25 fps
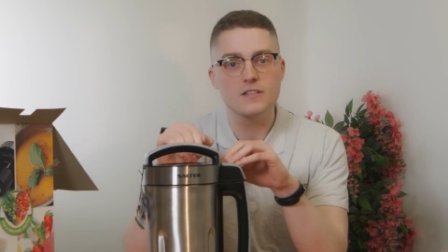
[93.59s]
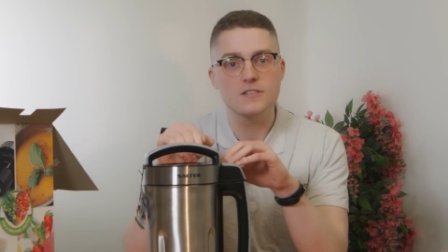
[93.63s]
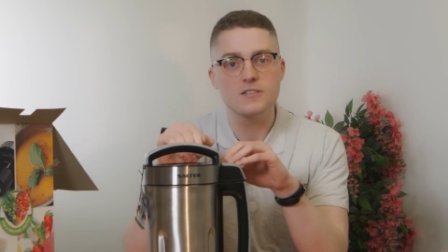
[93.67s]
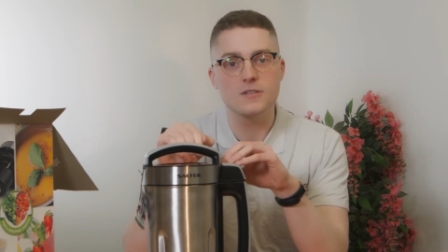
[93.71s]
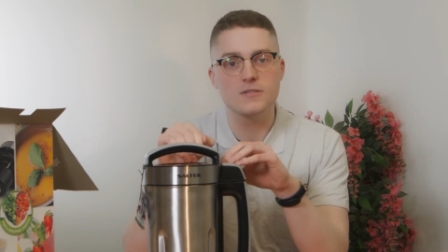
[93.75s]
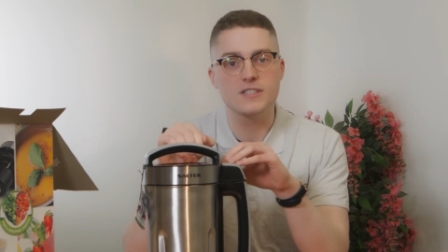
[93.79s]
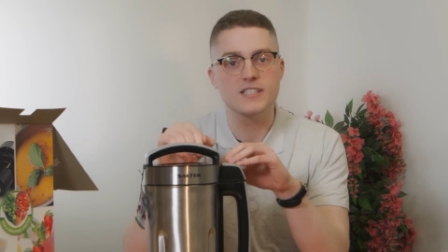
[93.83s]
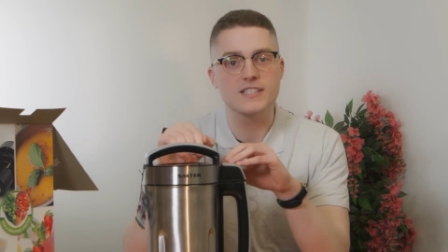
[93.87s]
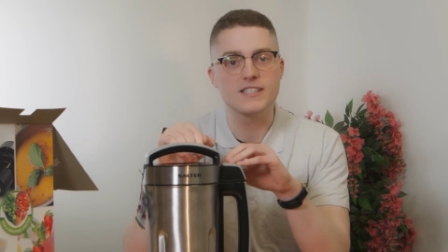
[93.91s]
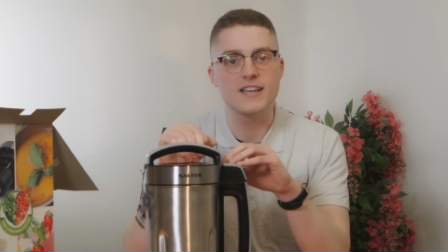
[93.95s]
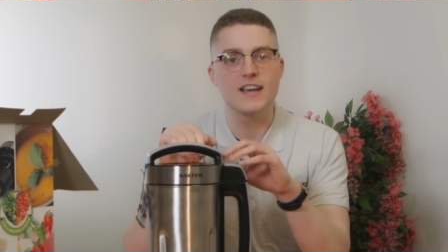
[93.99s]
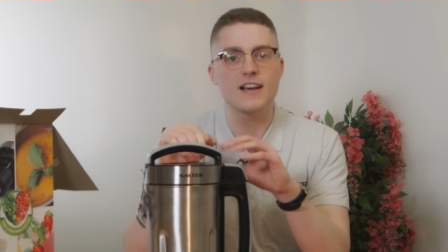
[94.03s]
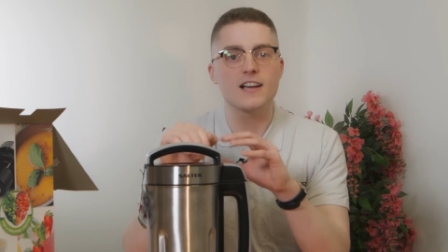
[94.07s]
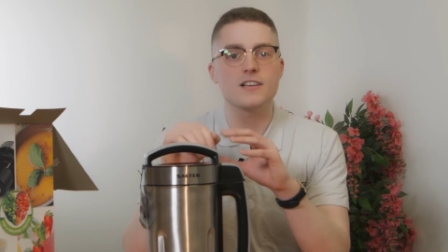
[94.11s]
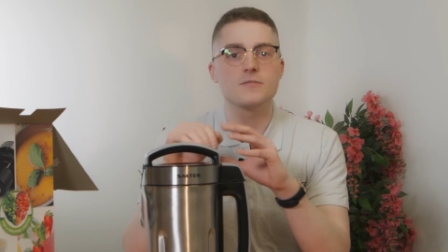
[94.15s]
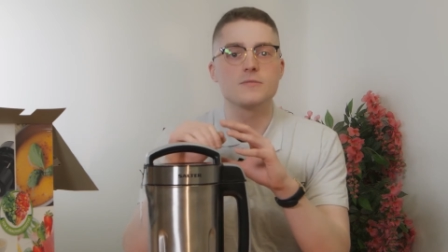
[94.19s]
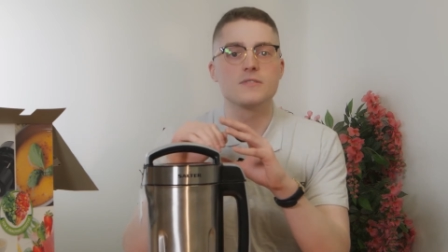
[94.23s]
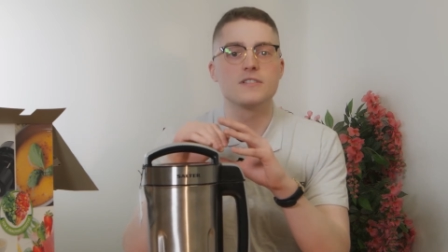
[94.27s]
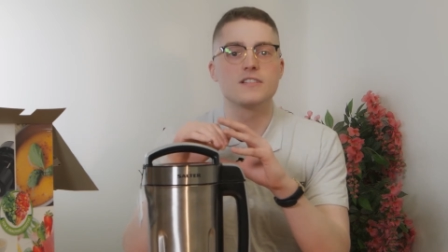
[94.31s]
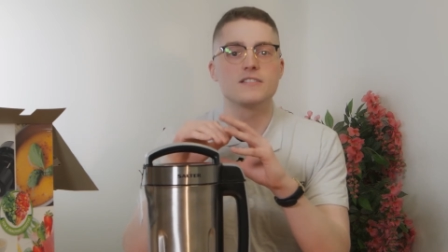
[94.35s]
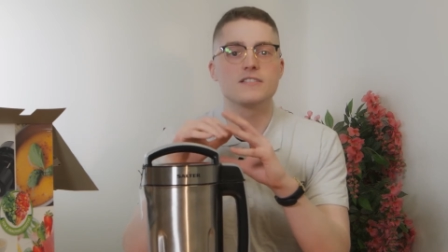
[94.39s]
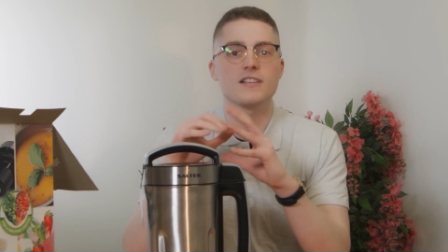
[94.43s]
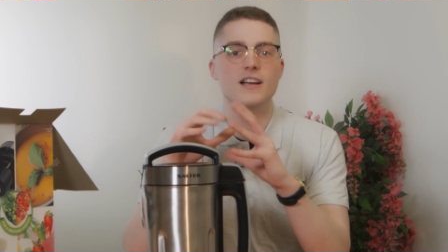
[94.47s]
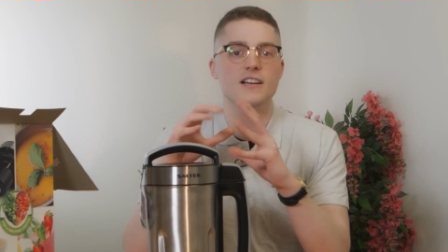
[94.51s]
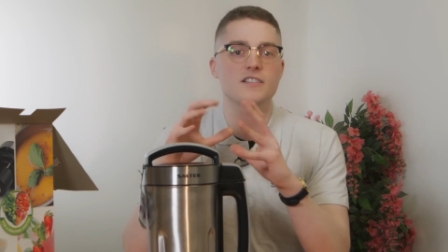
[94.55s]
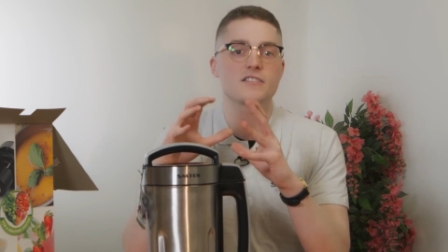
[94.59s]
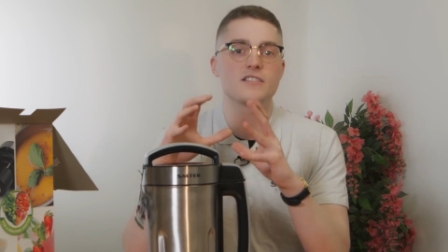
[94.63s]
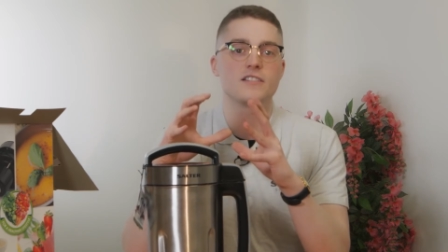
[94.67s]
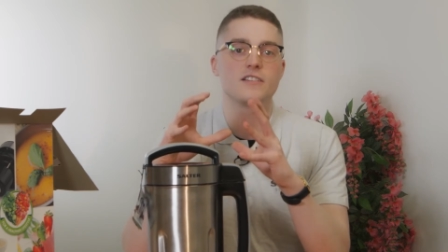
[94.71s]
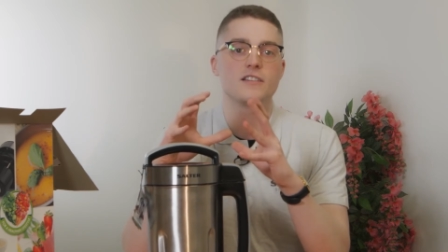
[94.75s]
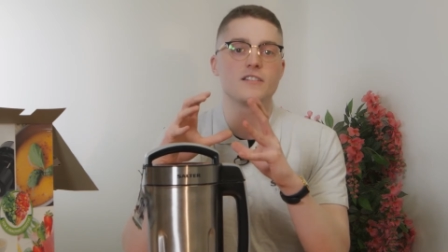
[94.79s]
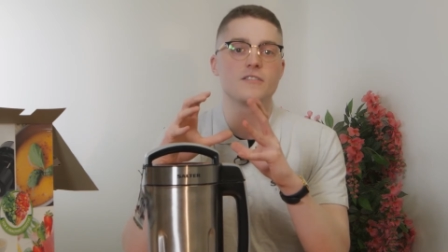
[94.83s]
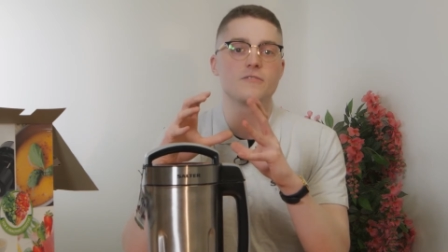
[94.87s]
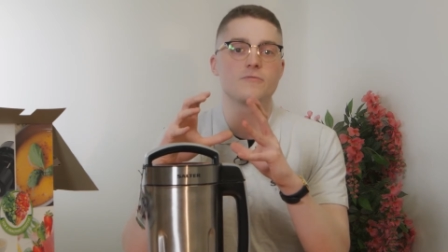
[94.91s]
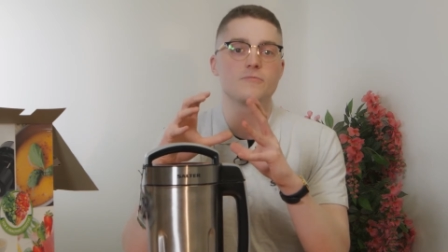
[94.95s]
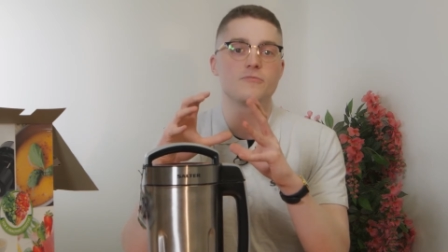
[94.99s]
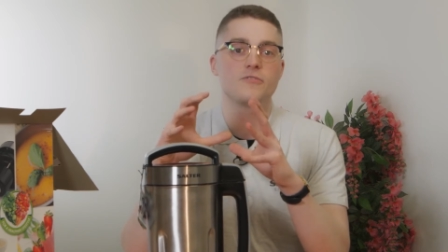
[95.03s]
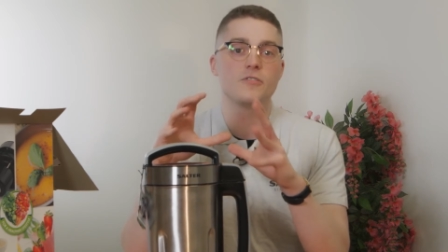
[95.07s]
so it detects when it's
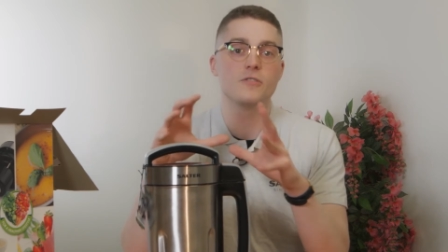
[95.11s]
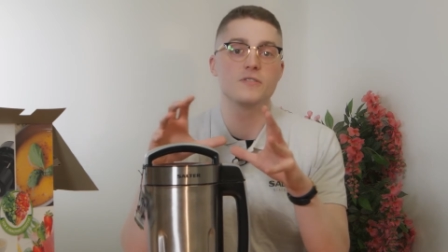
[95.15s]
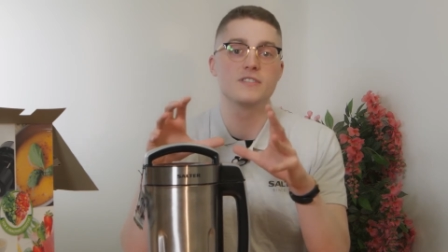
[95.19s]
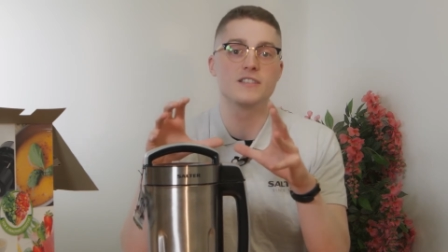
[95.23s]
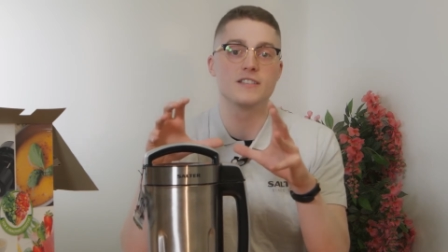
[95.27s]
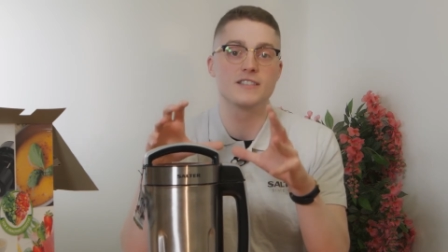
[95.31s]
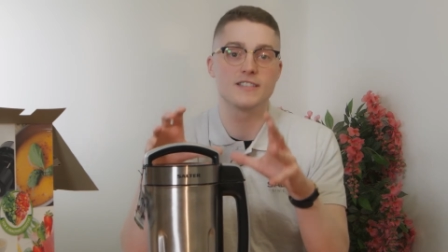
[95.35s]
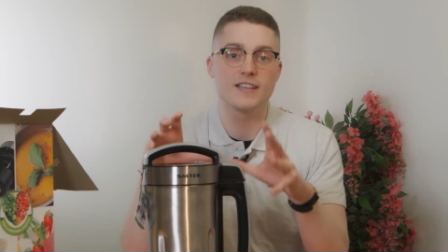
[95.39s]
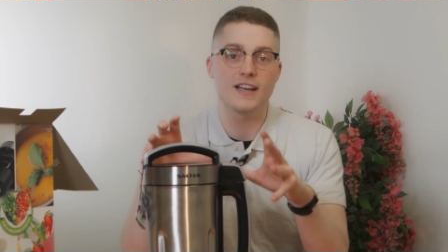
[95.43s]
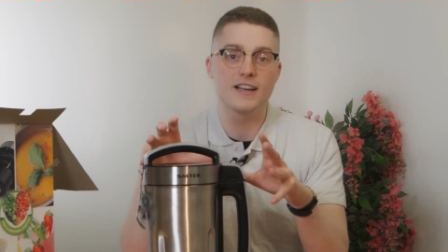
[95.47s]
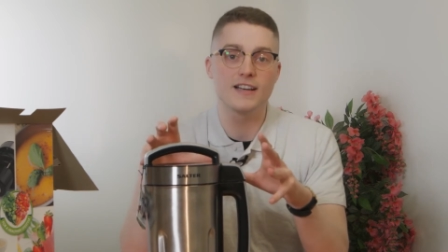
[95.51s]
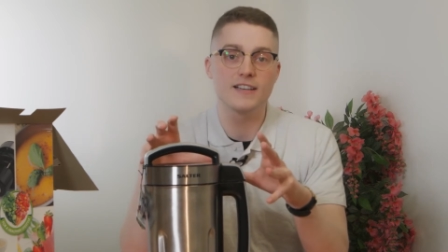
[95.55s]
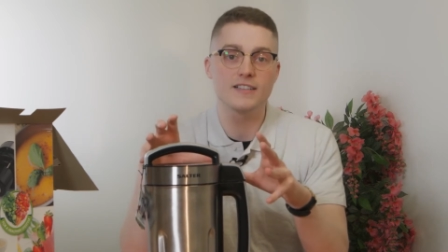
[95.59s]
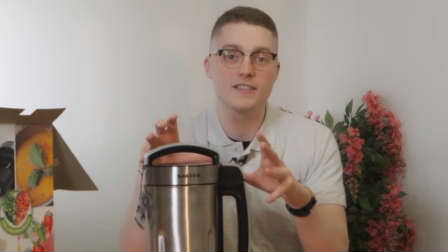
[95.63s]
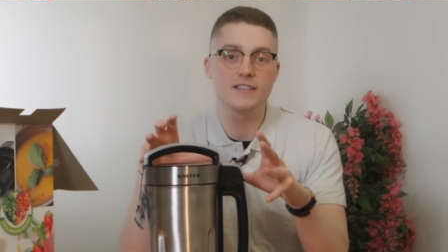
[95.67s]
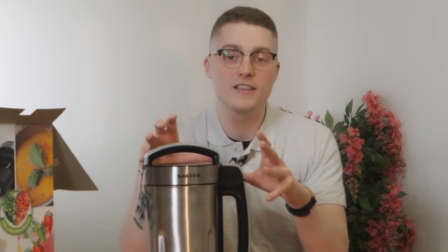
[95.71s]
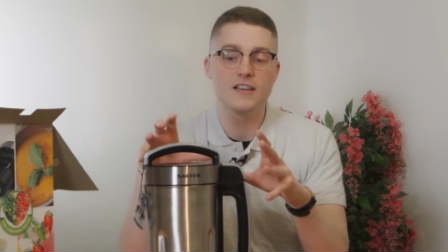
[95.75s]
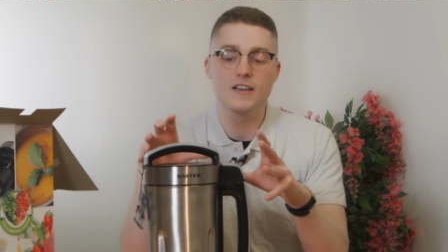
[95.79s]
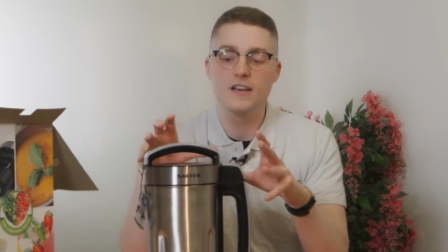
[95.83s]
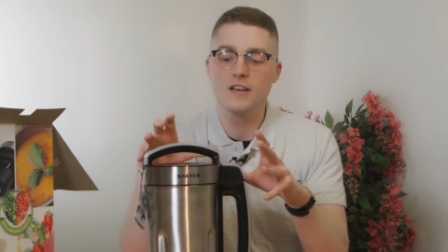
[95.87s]
actually food's inside.